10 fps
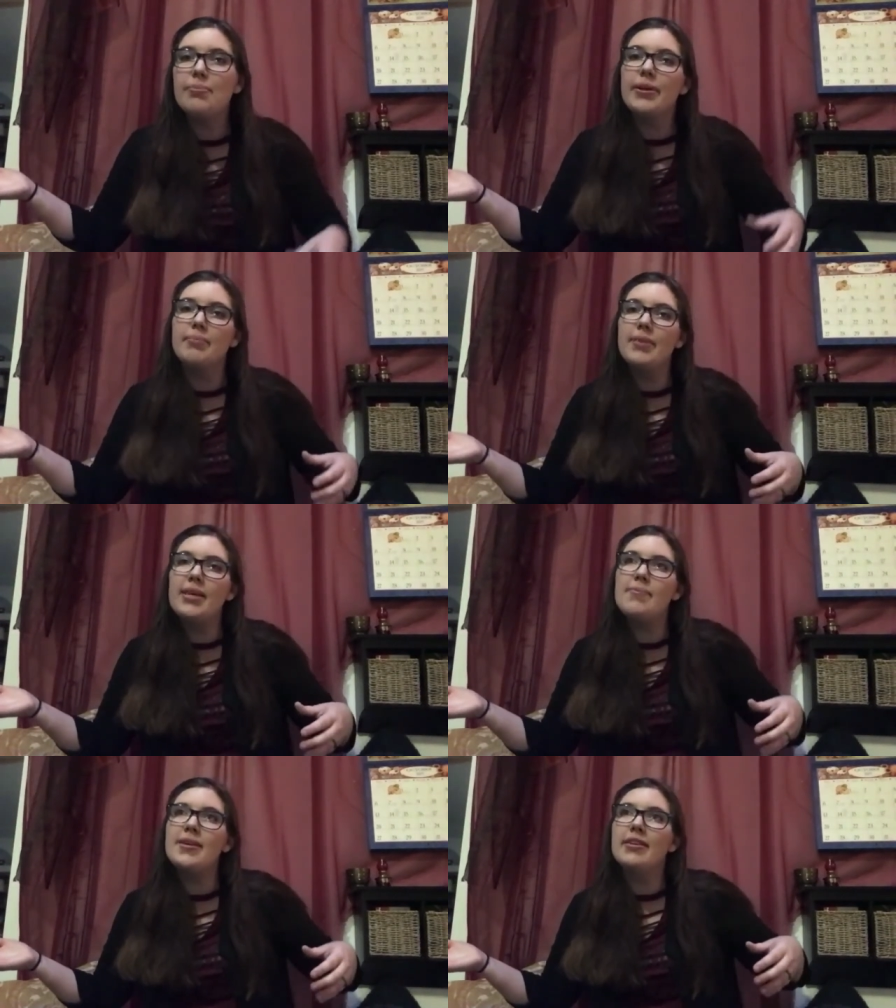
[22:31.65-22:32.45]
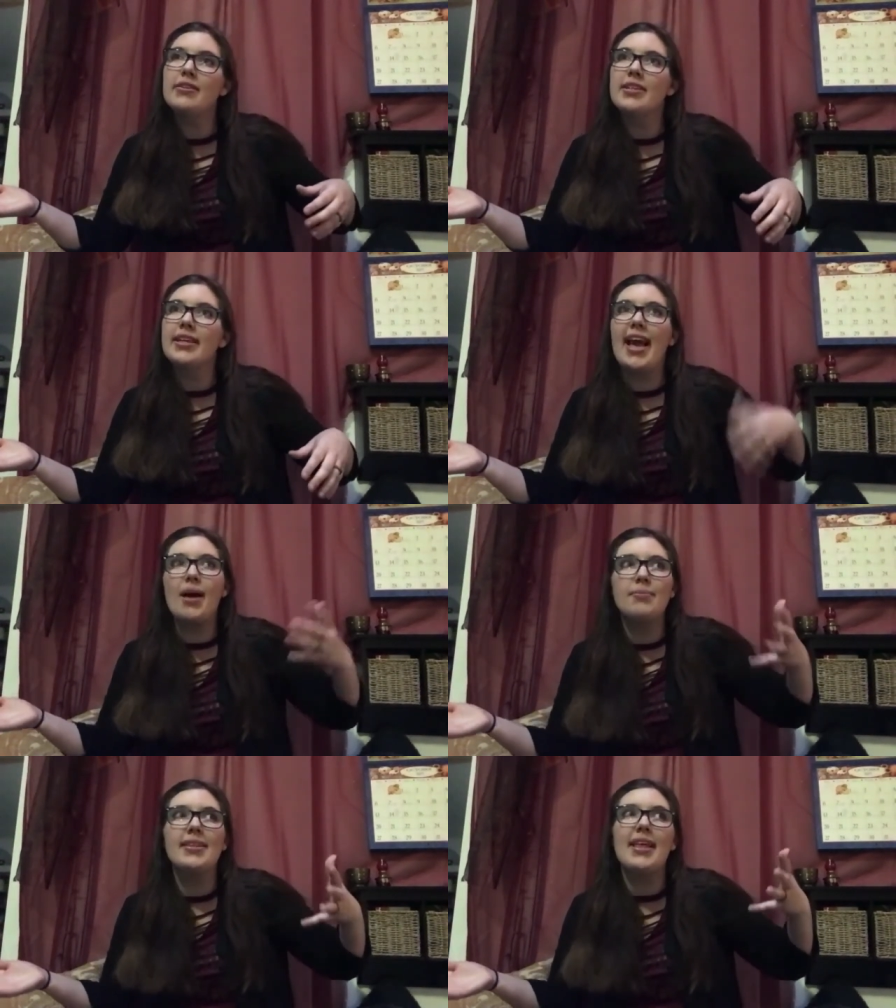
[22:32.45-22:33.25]
but maybe there's a
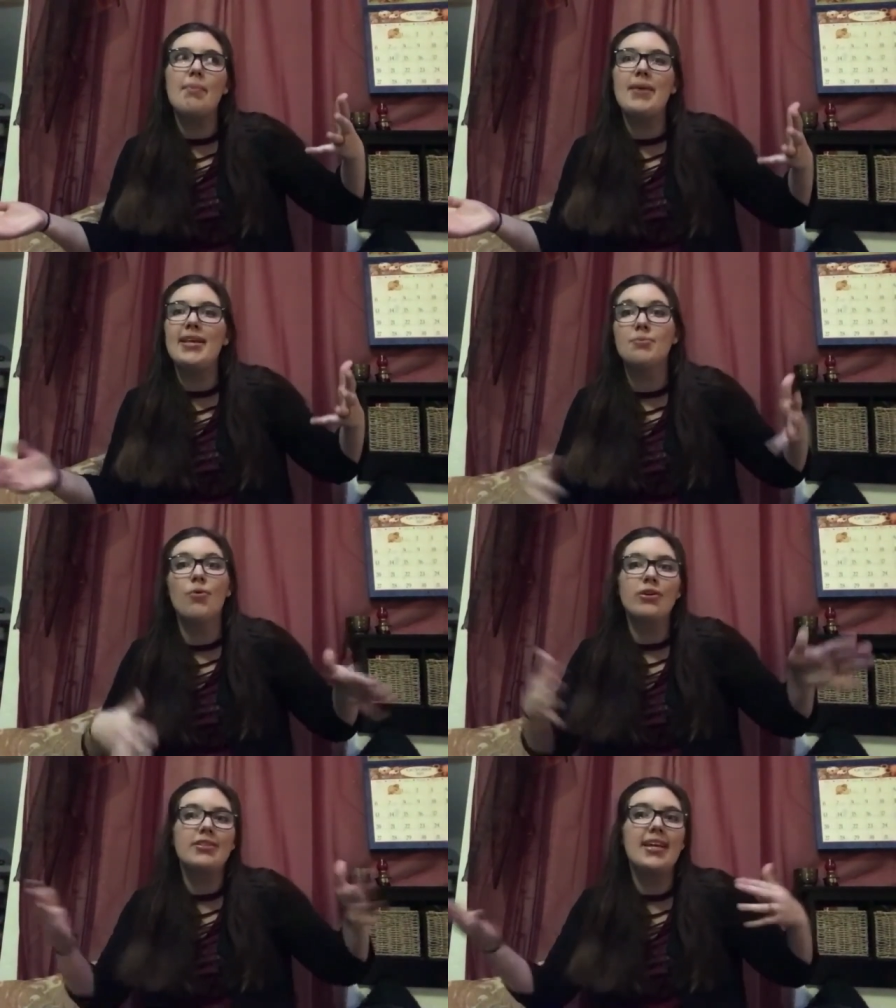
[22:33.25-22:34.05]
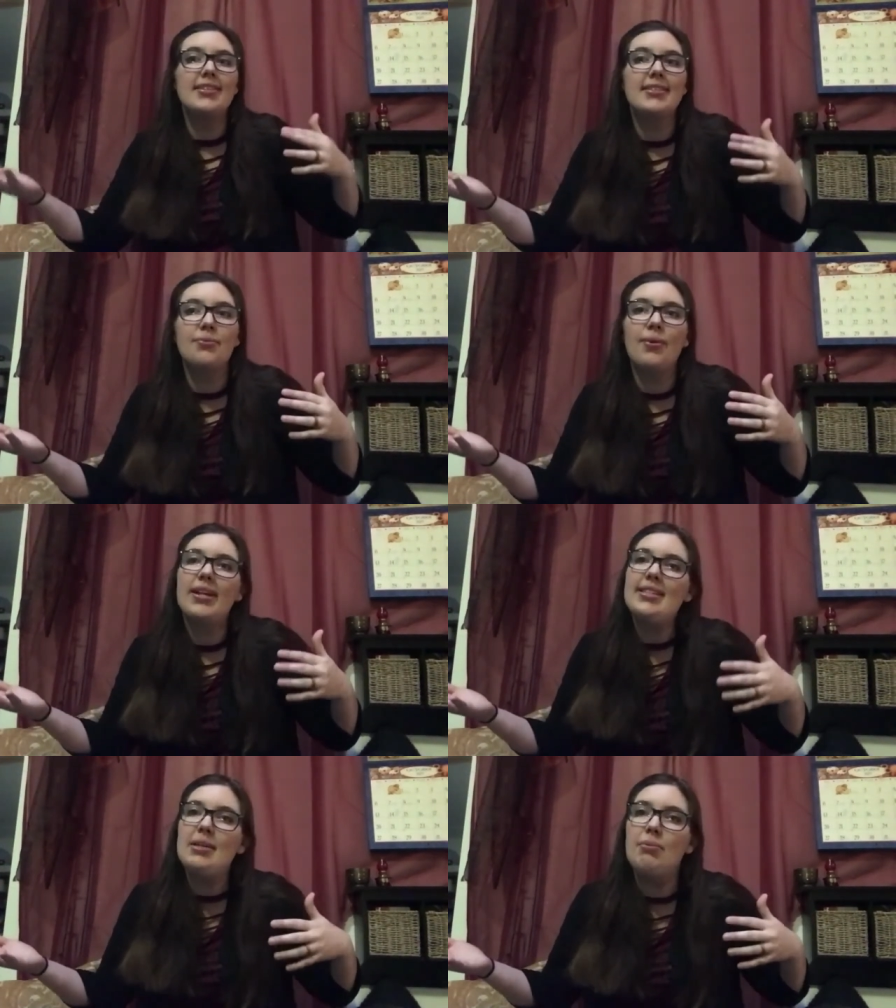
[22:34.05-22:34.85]
cabinet that makes more sense than what
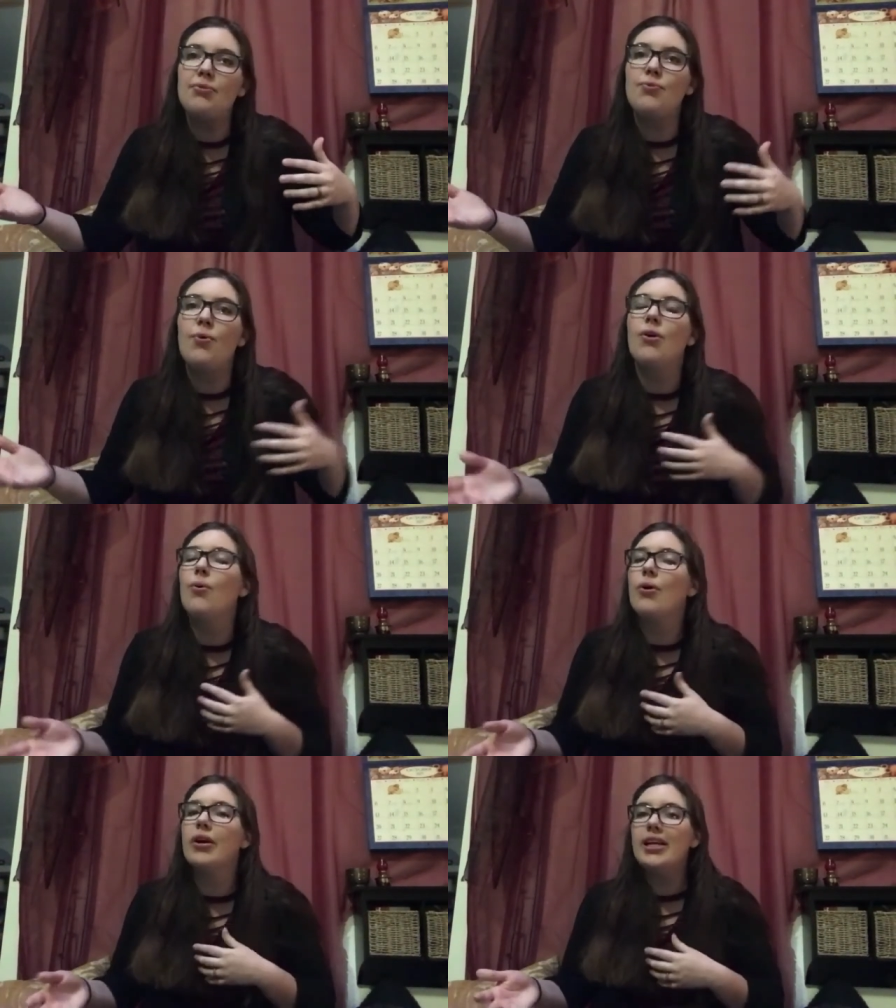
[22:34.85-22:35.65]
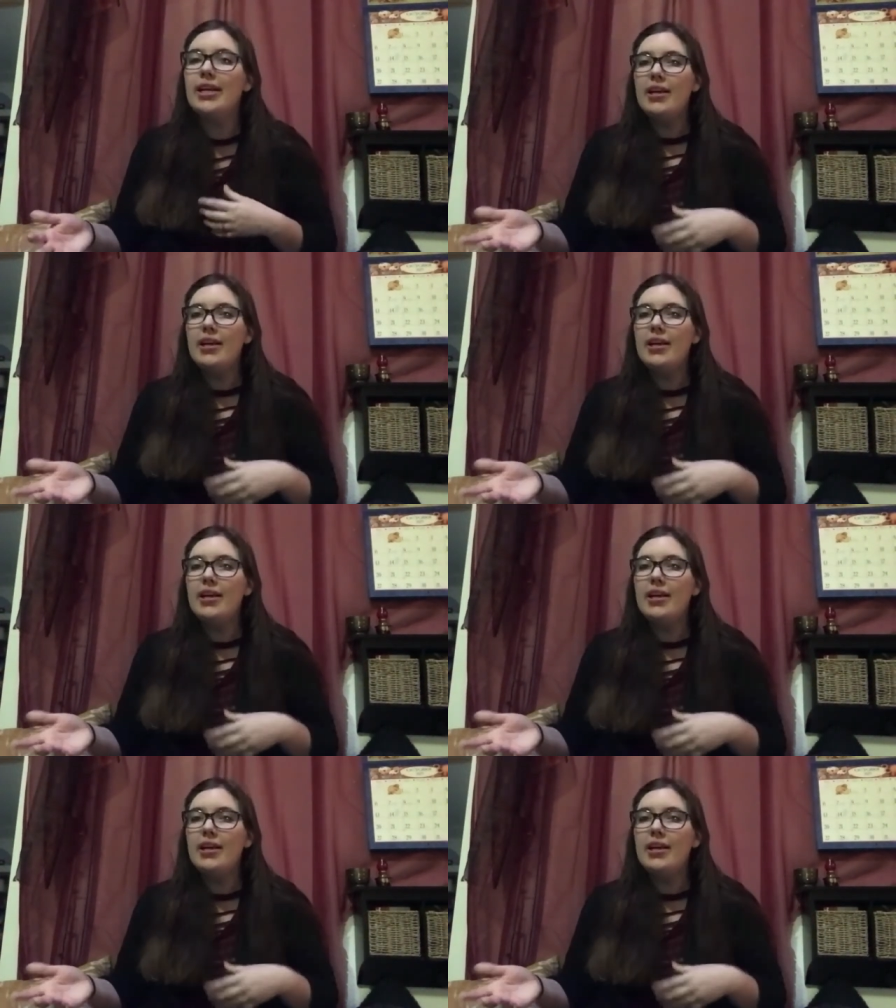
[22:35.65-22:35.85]
it did before, or